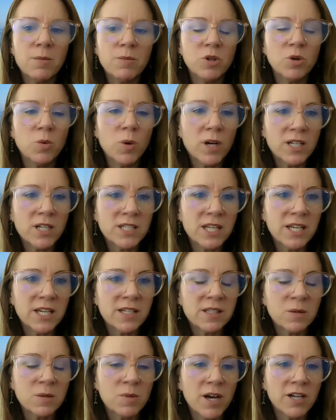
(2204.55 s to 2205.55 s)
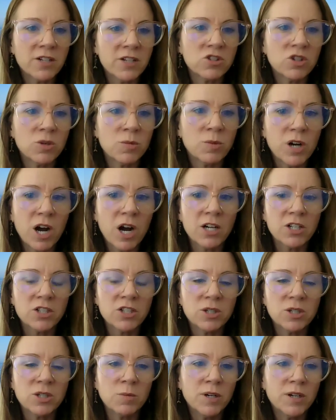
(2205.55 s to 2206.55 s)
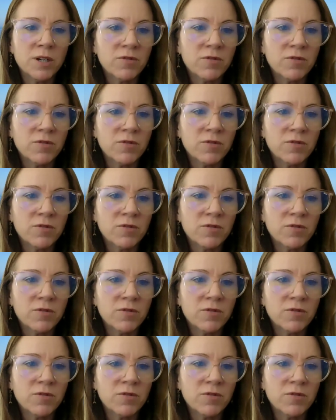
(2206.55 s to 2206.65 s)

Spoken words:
you'll want to take some extra precaution.